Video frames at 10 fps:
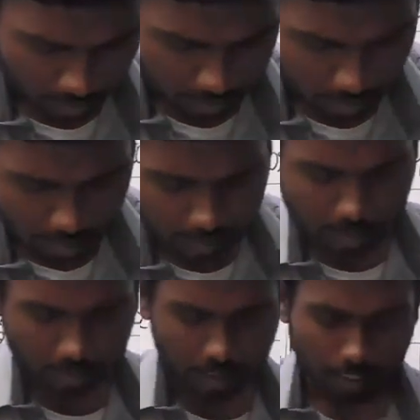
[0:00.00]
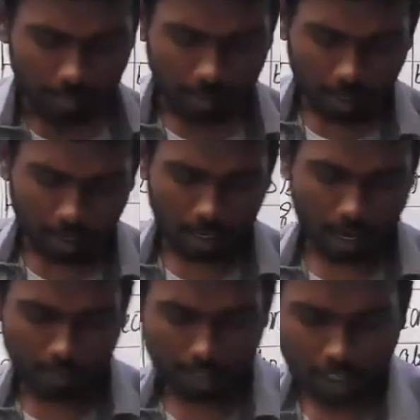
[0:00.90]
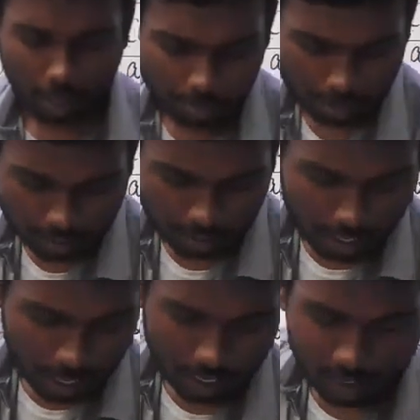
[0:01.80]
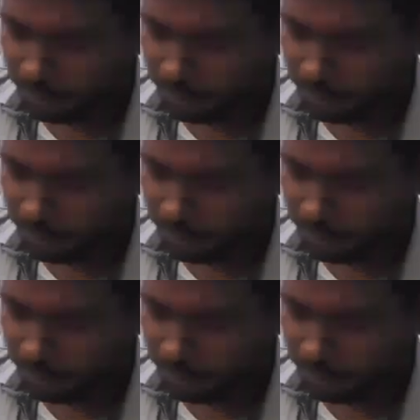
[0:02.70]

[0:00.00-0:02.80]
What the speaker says: Third sentence will come after the option A, and if you